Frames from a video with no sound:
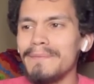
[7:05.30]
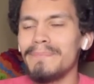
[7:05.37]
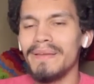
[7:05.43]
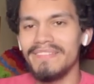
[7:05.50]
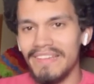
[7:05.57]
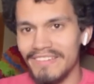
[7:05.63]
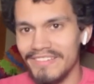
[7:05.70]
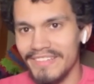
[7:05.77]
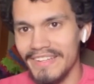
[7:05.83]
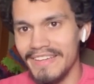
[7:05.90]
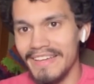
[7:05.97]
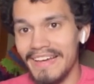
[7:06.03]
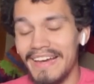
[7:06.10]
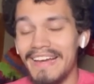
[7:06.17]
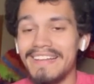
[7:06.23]
positioning.
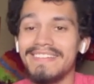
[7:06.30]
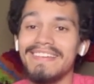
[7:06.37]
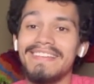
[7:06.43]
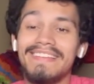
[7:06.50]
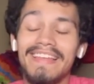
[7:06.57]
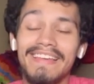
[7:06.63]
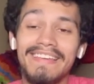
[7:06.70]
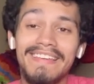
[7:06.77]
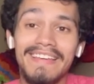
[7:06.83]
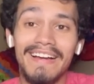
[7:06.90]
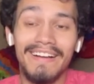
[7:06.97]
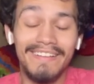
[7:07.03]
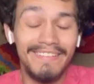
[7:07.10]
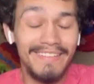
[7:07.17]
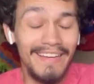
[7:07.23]
I actually think he
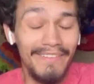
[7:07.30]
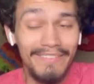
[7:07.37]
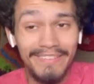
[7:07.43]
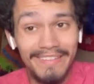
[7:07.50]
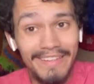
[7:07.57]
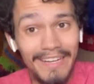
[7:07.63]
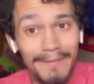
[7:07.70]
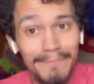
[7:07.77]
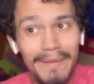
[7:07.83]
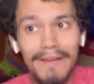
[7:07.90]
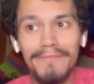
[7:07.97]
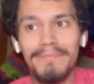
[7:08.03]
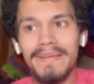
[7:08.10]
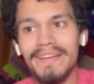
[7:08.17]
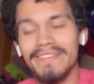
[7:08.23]
obviously got a
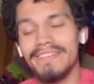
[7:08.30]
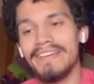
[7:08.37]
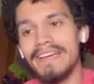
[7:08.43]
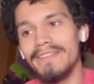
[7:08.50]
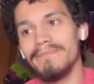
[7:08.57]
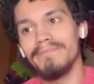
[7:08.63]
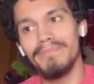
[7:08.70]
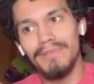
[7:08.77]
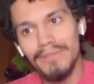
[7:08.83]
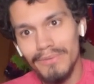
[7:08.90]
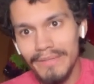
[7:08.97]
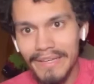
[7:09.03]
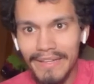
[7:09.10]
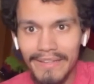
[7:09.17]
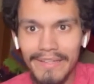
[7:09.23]
buff because, again,
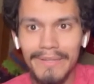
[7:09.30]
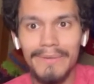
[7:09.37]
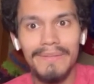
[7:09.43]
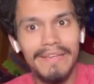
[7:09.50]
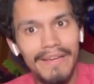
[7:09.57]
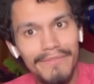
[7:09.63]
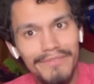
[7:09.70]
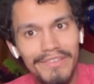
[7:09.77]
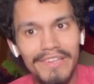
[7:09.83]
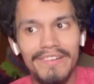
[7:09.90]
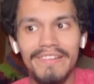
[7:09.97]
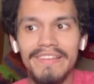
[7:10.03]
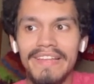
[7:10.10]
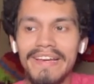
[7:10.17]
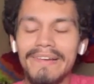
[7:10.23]
blue-yellow, you have
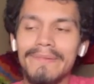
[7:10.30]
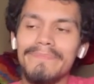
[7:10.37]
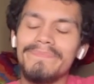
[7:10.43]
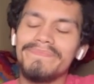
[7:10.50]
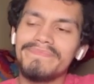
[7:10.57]
Jiren there.